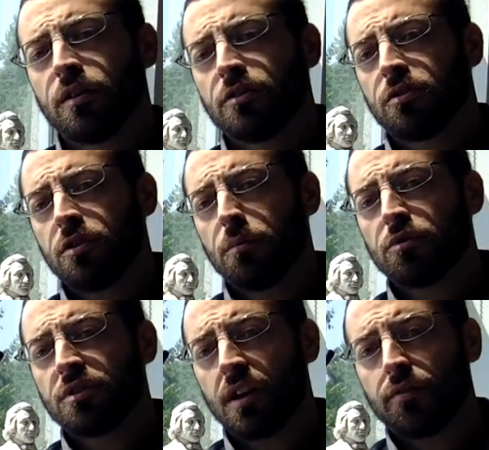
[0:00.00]
So number
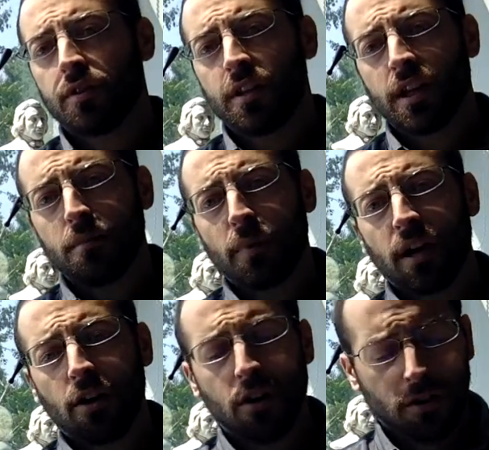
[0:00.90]
7, In My
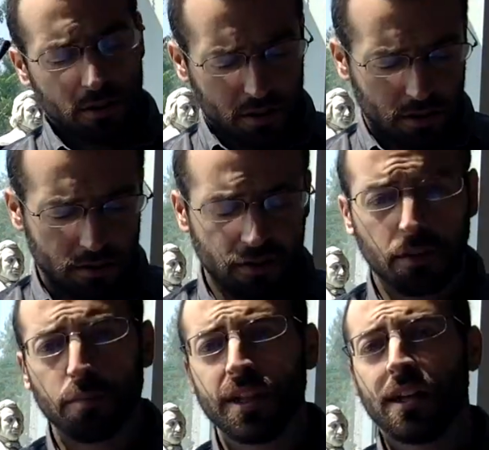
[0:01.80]
Heart, is the
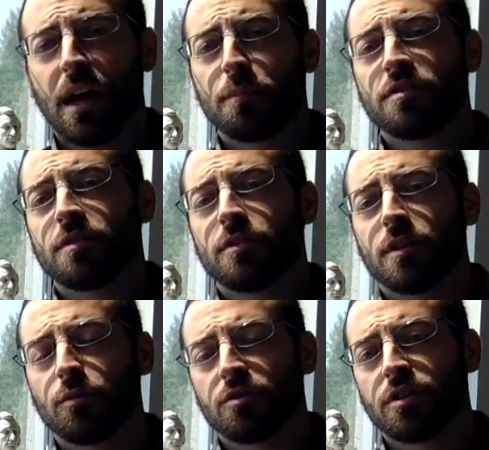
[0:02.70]
complete opposite of
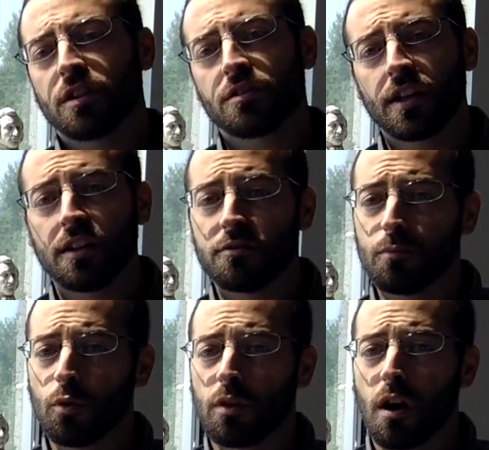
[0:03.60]
number 6. It's
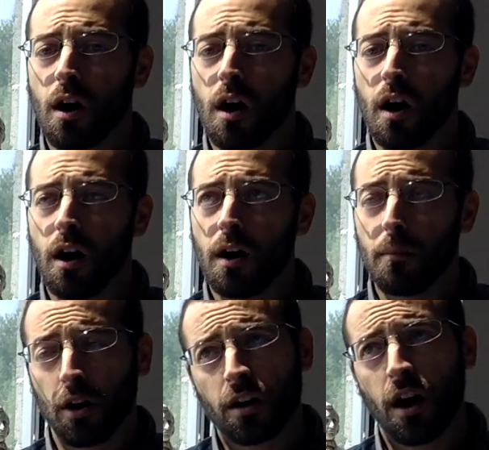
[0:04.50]
more
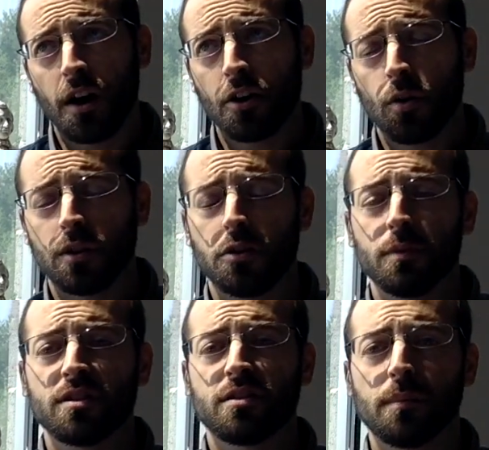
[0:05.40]
marcato, a little
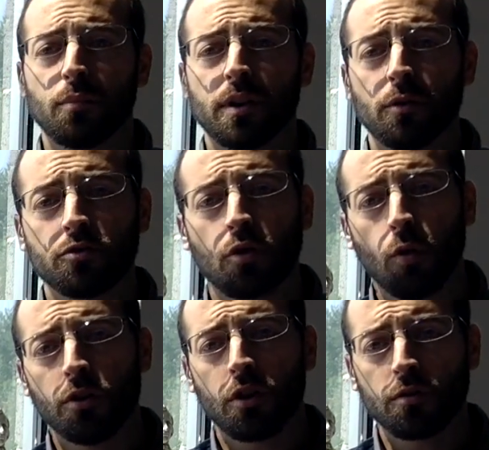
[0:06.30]
bit separated. Those
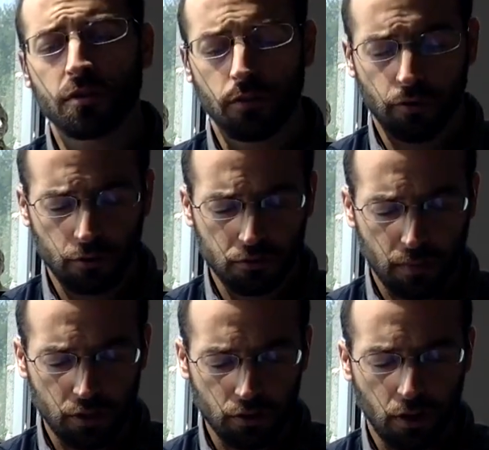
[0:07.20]
quarter notes in the first
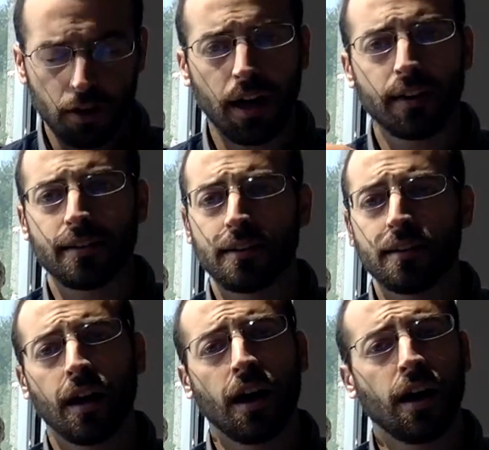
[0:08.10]
measure are not
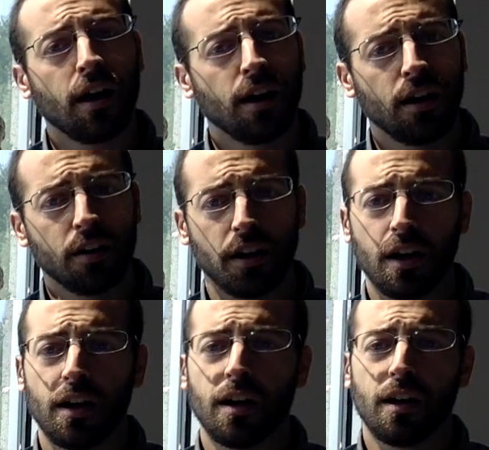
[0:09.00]
da,
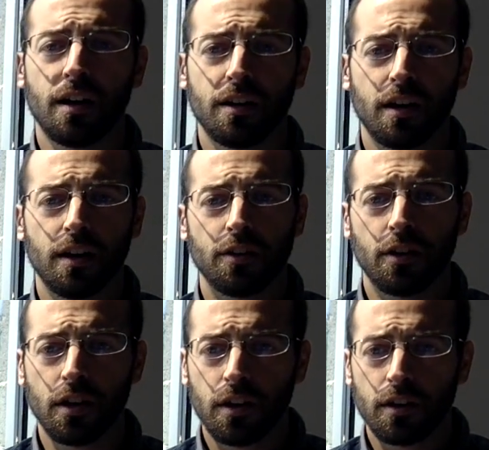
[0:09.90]
da, da.
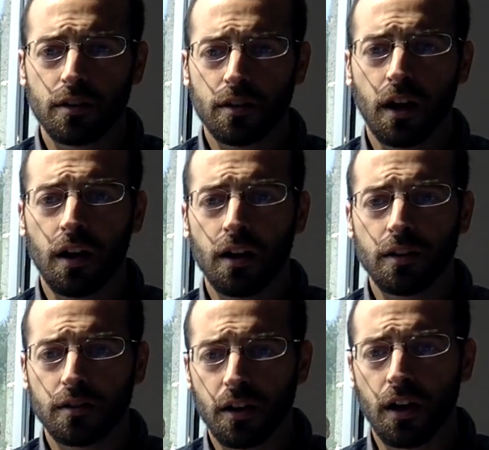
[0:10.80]
They're ta,
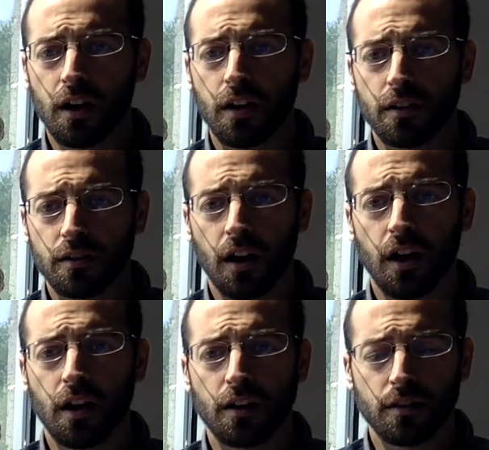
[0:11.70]
ta,
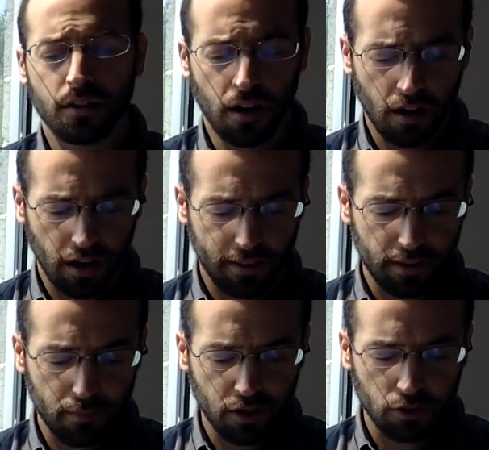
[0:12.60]
ta, ta. And
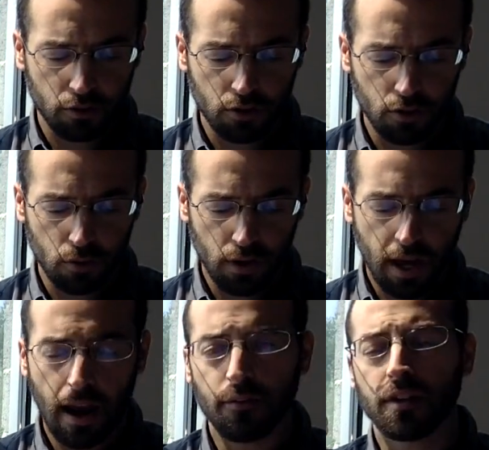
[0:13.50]
then measure 2,
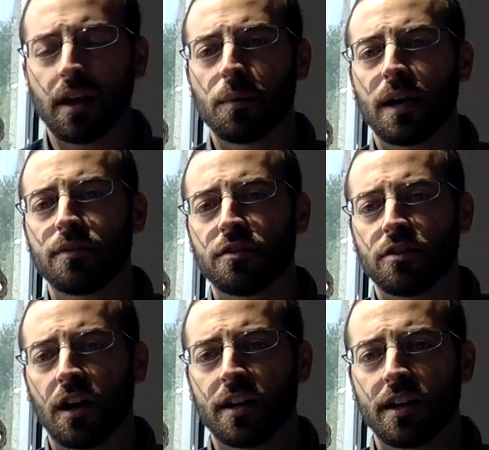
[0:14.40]
every time we have these
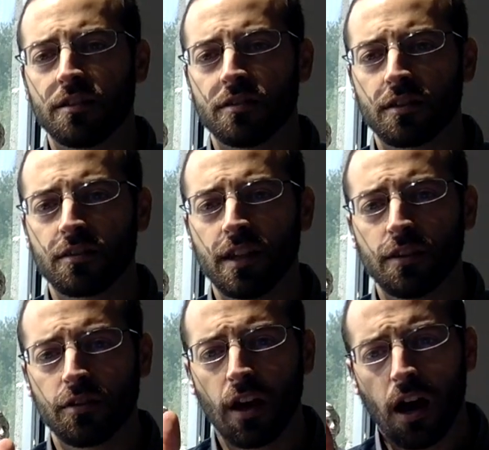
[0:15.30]
dotted
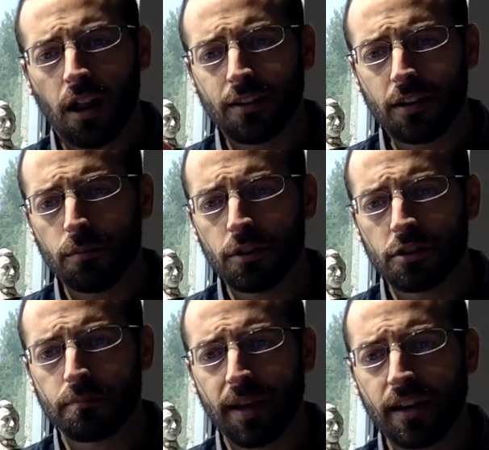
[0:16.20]
8/16ths, a little bit of
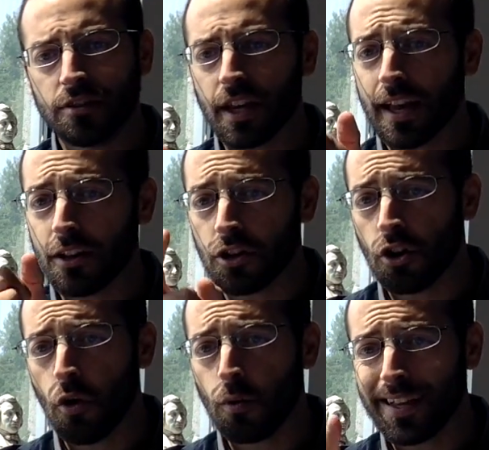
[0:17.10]
space, and
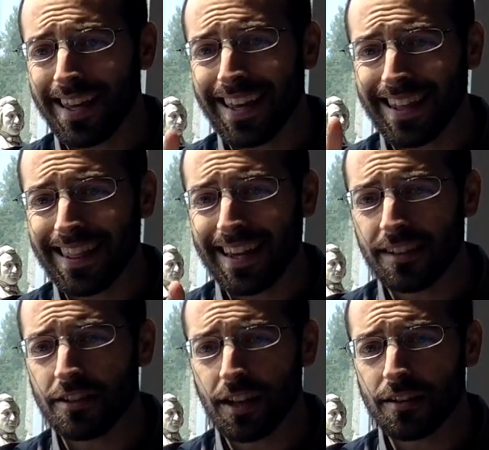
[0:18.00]
don't get
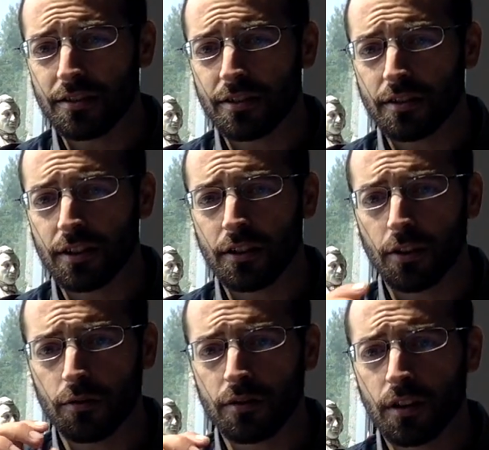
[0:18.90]
lazy on the 16th
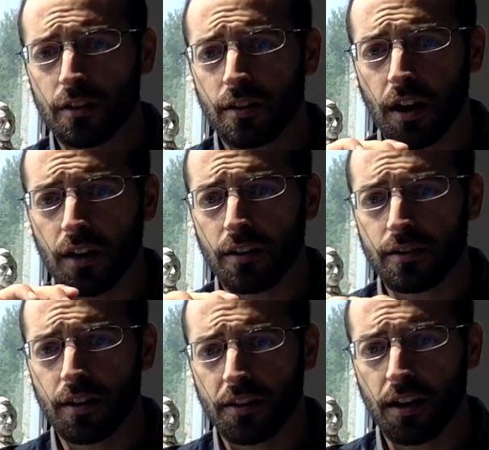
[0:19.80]
notes. Ta,
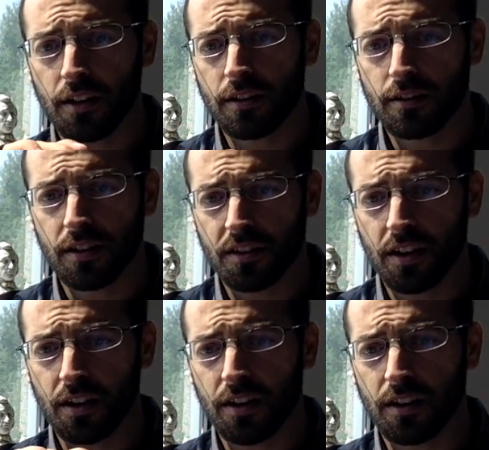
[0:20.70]
ta, ta, ta,
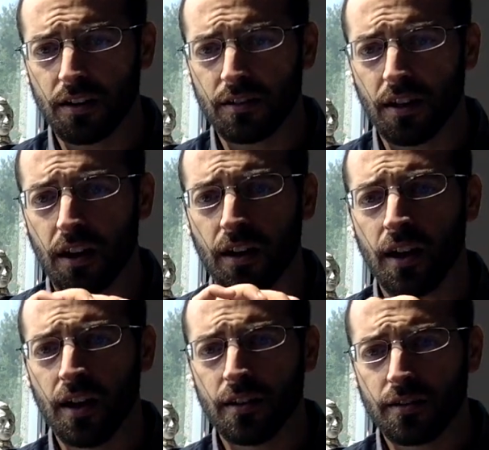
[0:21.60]
ta, ta,
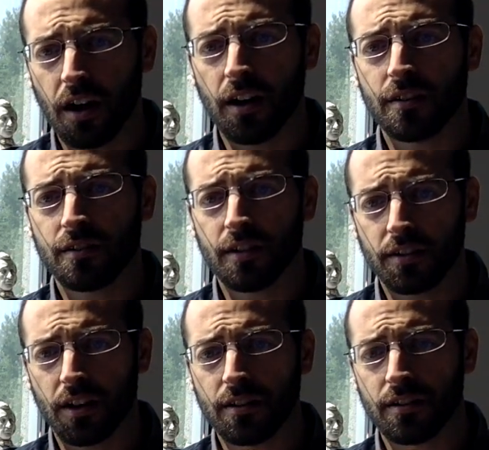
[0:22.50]
ta, ta,
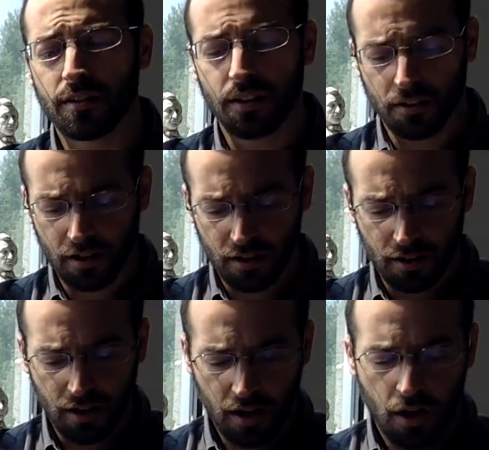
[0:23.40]
ta, ta,
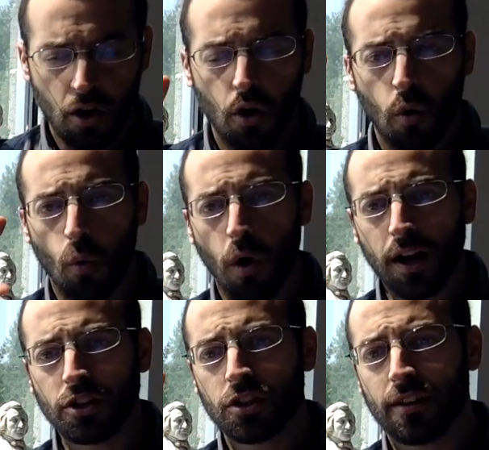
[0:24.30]
ta.
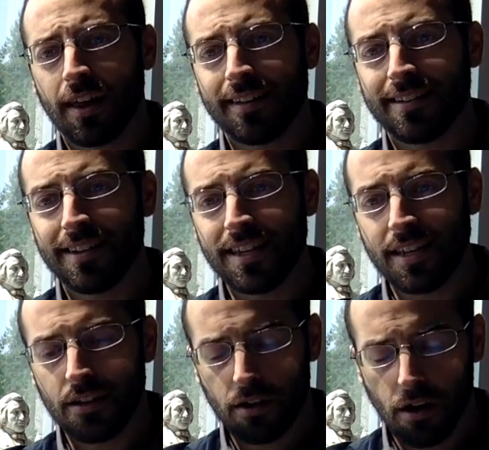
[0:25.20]
Watch that
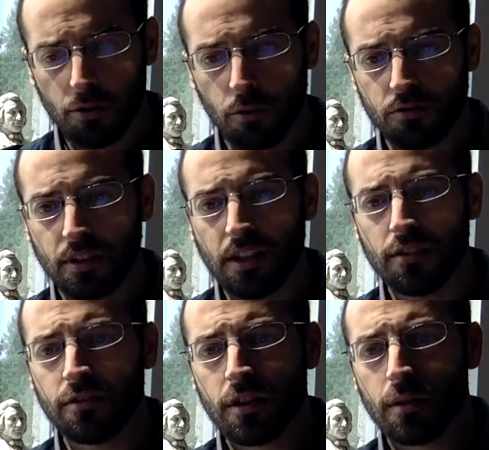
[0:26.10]
D. All those
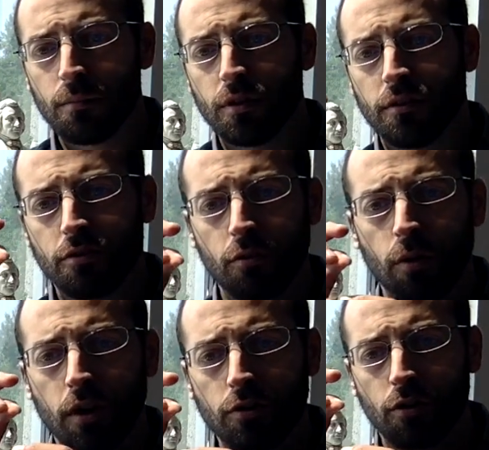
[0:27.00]
D's, please
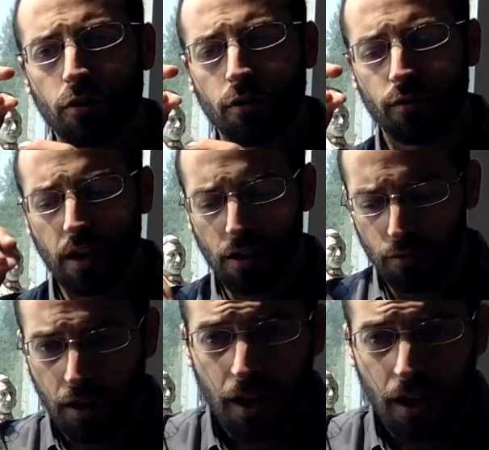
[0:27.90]
throw out your third valve.